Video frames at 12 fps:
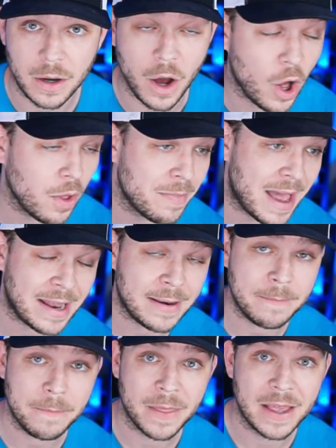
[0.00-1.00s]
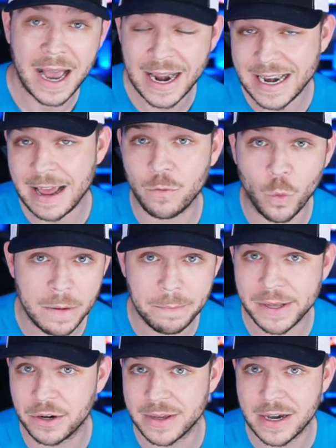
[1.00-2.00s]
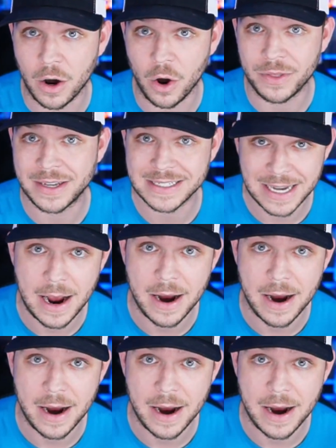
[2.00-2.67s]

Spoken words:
all Madden. I didn't have one penalty call the